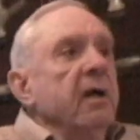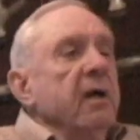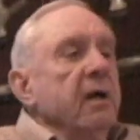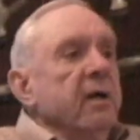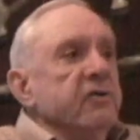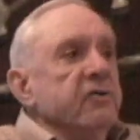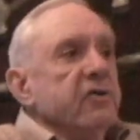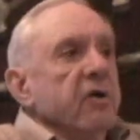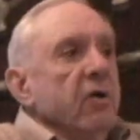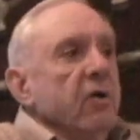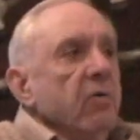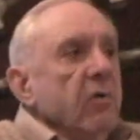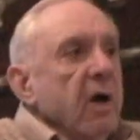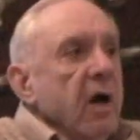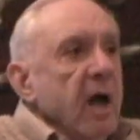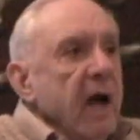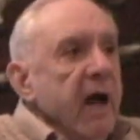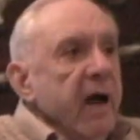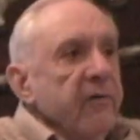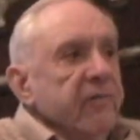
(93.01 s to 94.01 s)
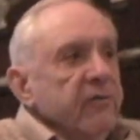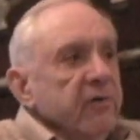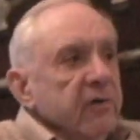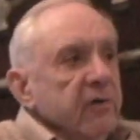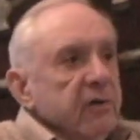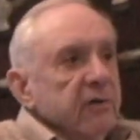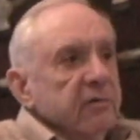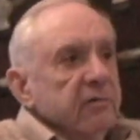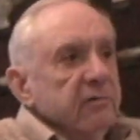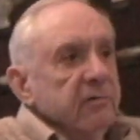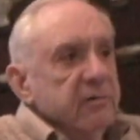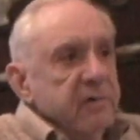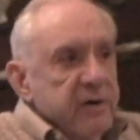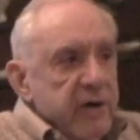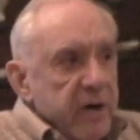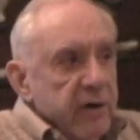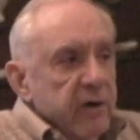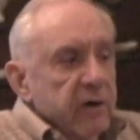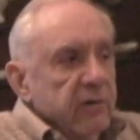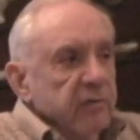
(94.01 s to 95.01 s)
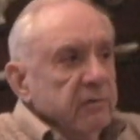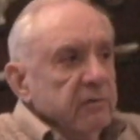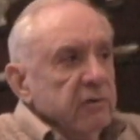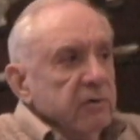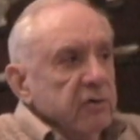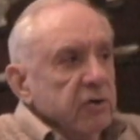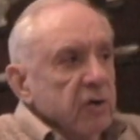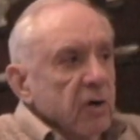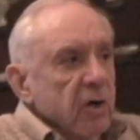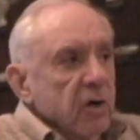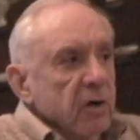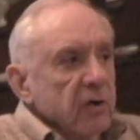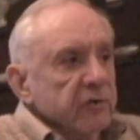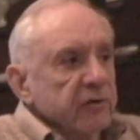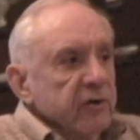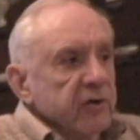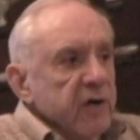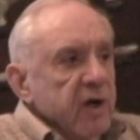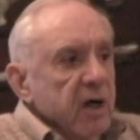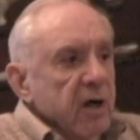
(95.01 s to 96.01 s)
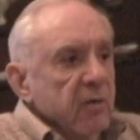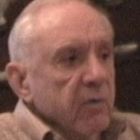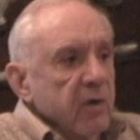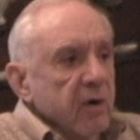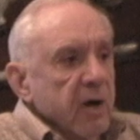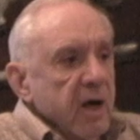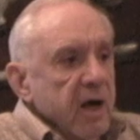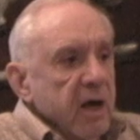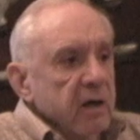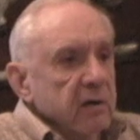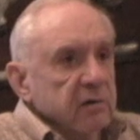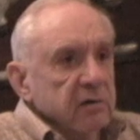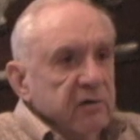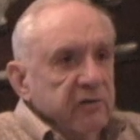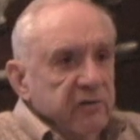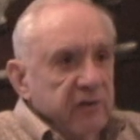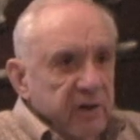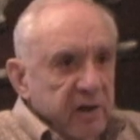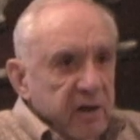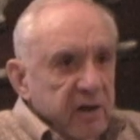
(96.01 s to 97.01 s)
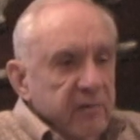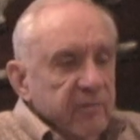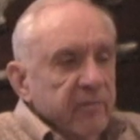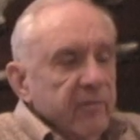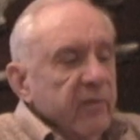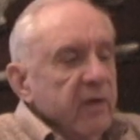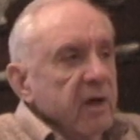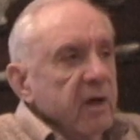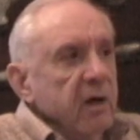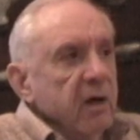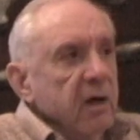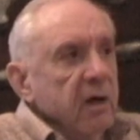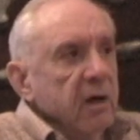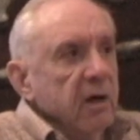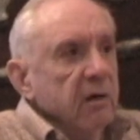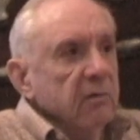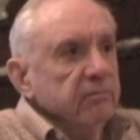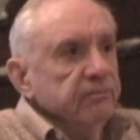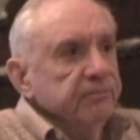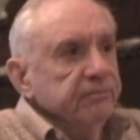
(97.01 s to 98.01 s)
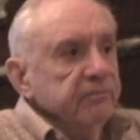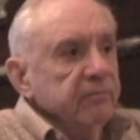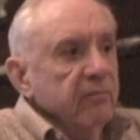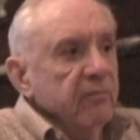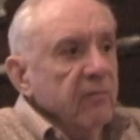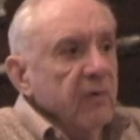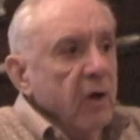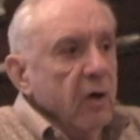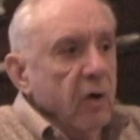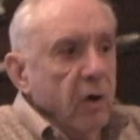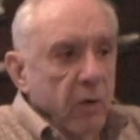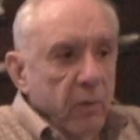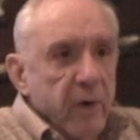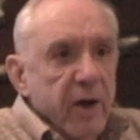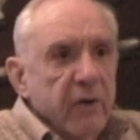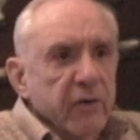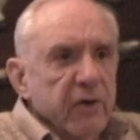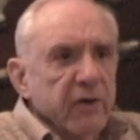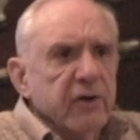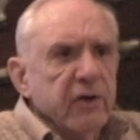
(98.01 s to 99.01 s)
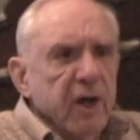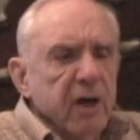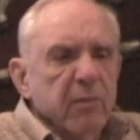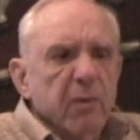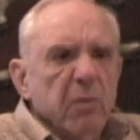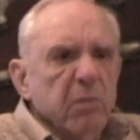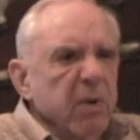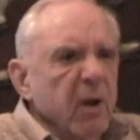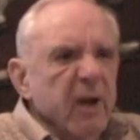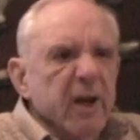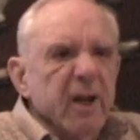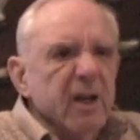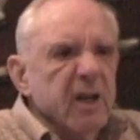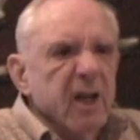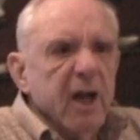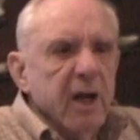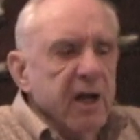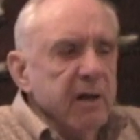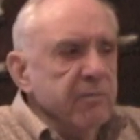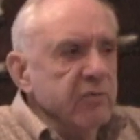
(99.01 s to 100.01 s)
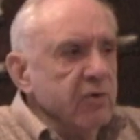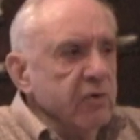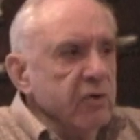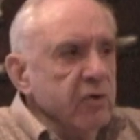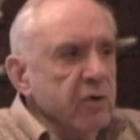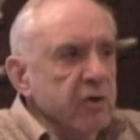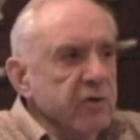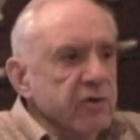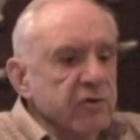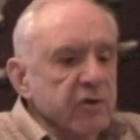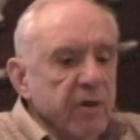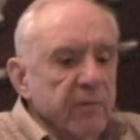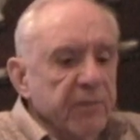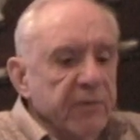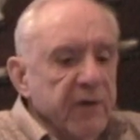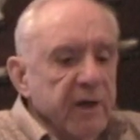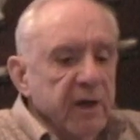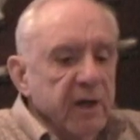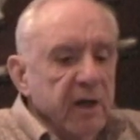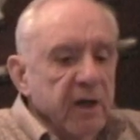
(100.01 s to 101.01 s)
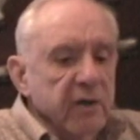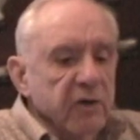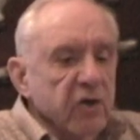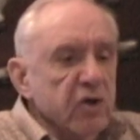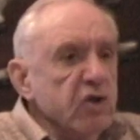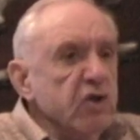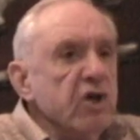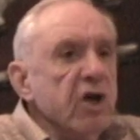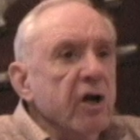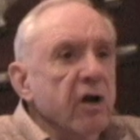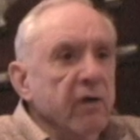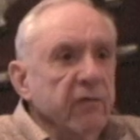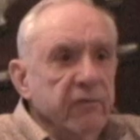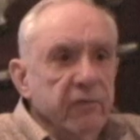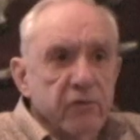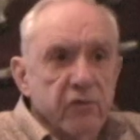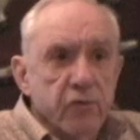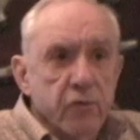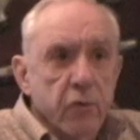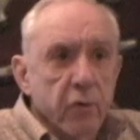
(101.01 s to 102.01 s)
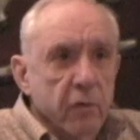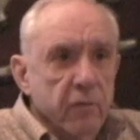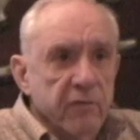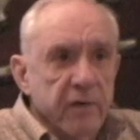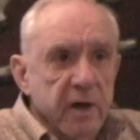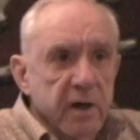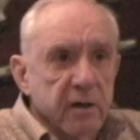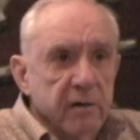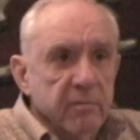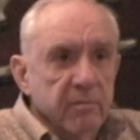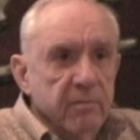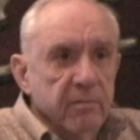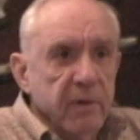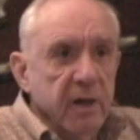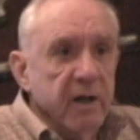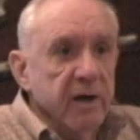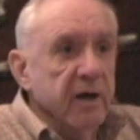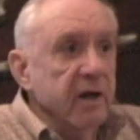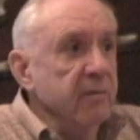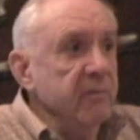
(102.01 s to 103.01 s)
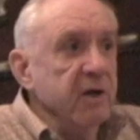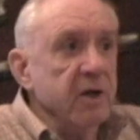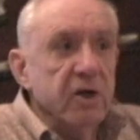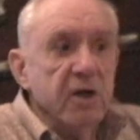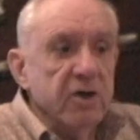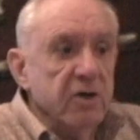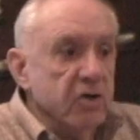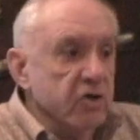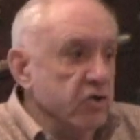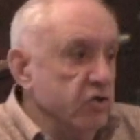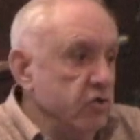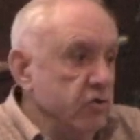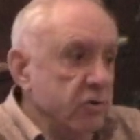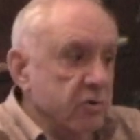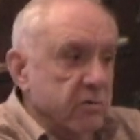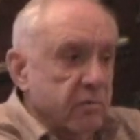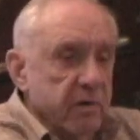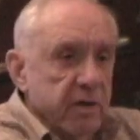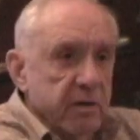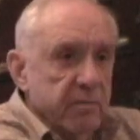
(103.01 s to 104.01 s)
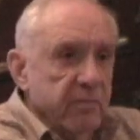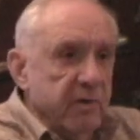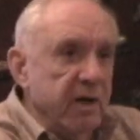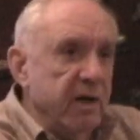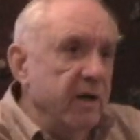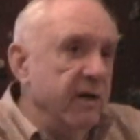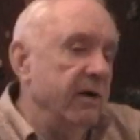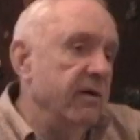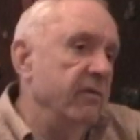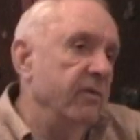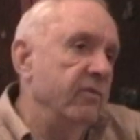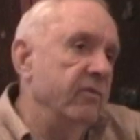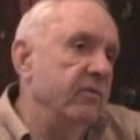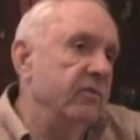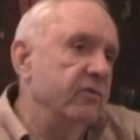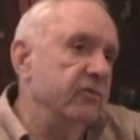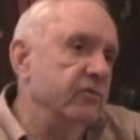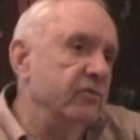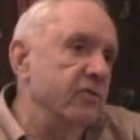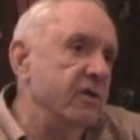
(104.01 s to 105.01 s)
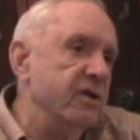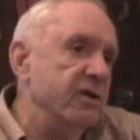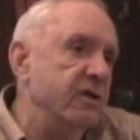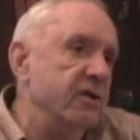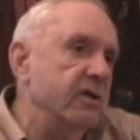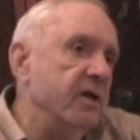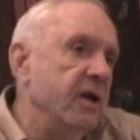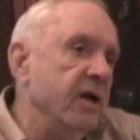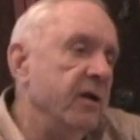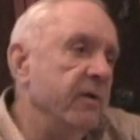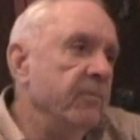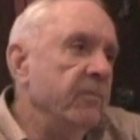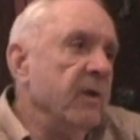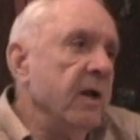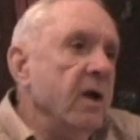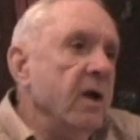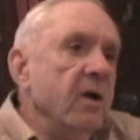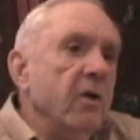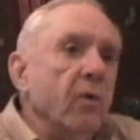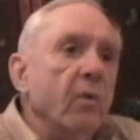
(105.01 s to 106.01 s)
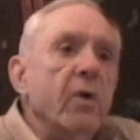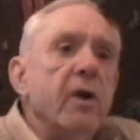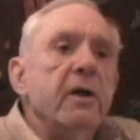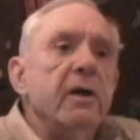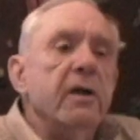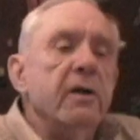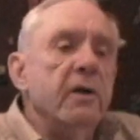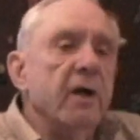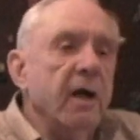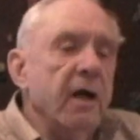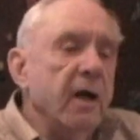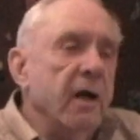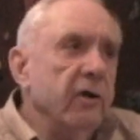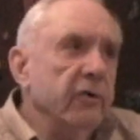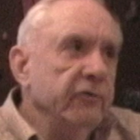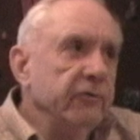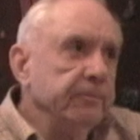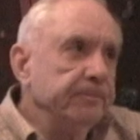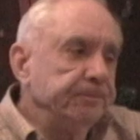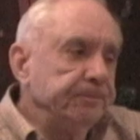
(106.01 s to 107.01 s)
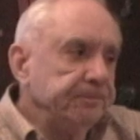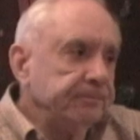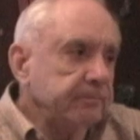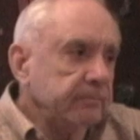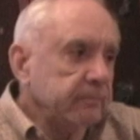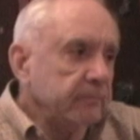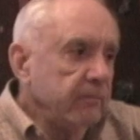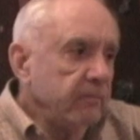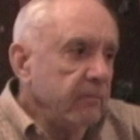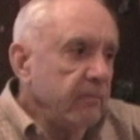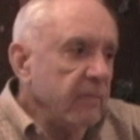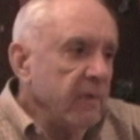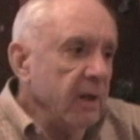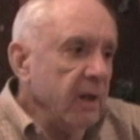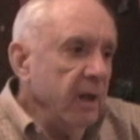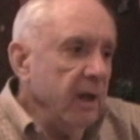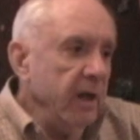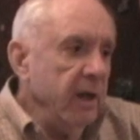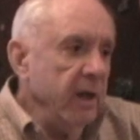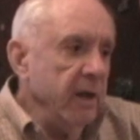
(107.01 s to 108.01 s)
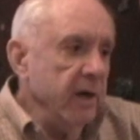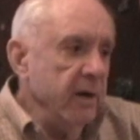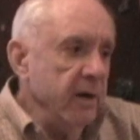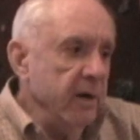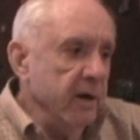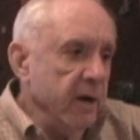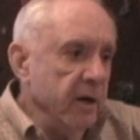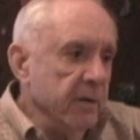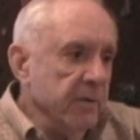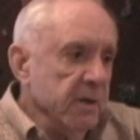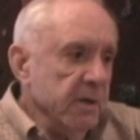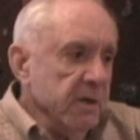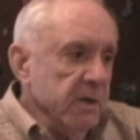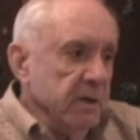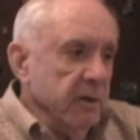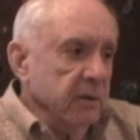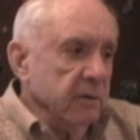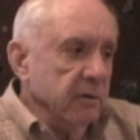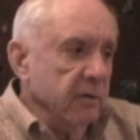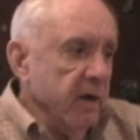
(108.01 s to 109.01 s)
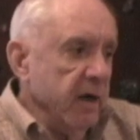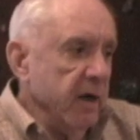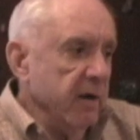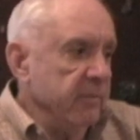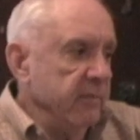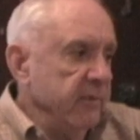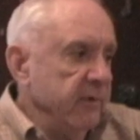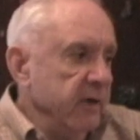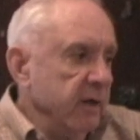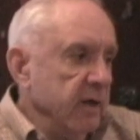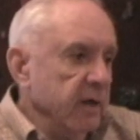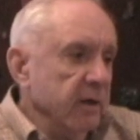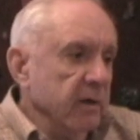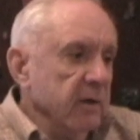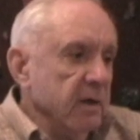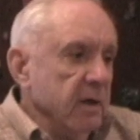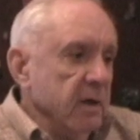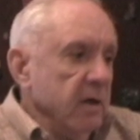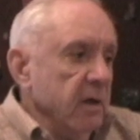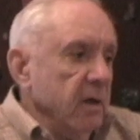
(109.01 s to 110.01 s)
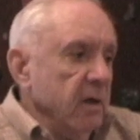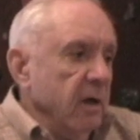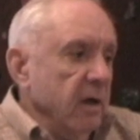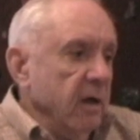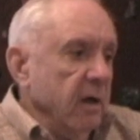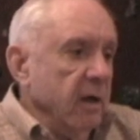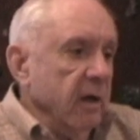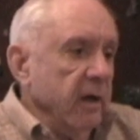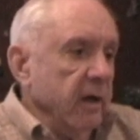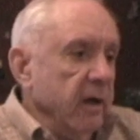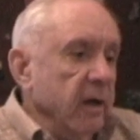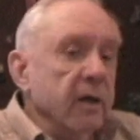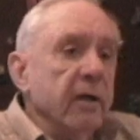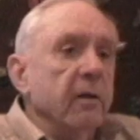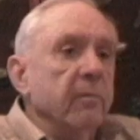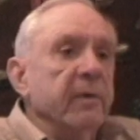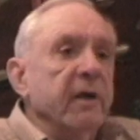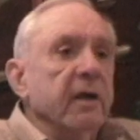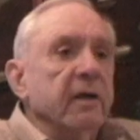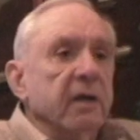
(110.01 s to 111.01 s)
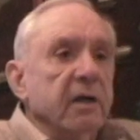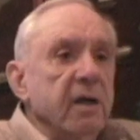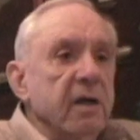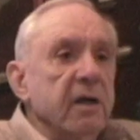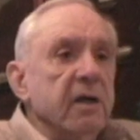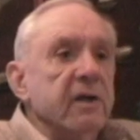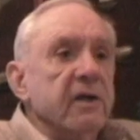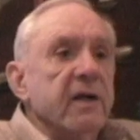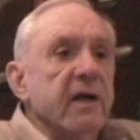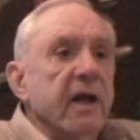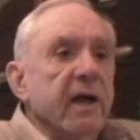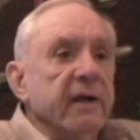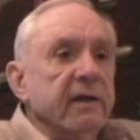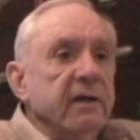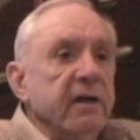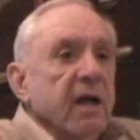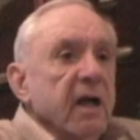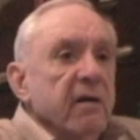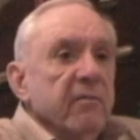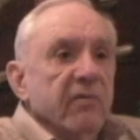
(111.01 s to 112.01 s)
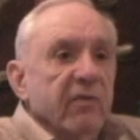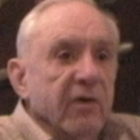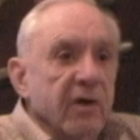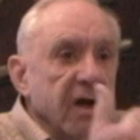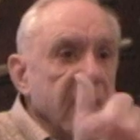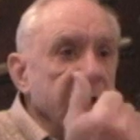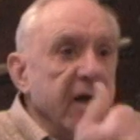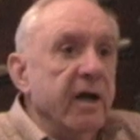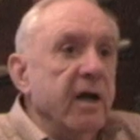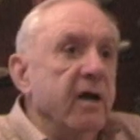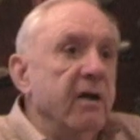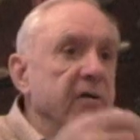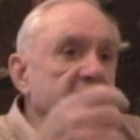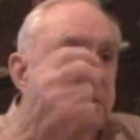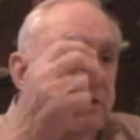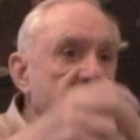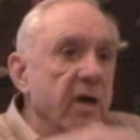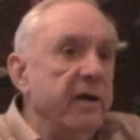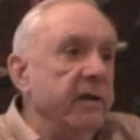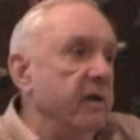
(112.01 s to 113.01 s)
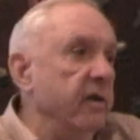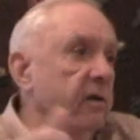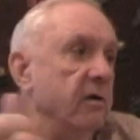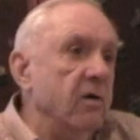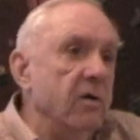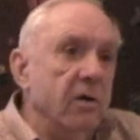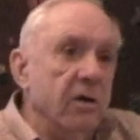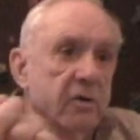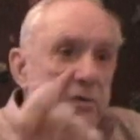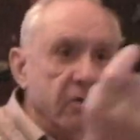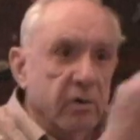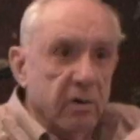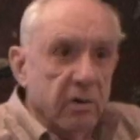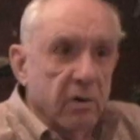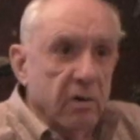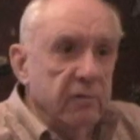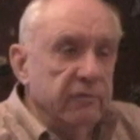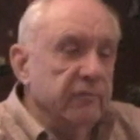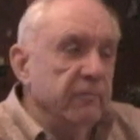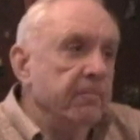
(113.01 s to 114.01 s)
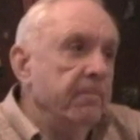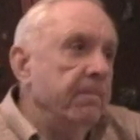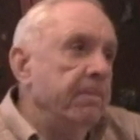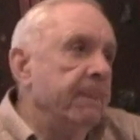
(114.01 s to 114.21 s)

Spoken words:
And so after dinner, Charles and I were out sitting around the table playing games or doing something, and the sheriff drove in. Man, I mean, he just screamed in, screeched in, rented the house, and grabbed a little bit. He and Dad came flying out, got in the car, and took off.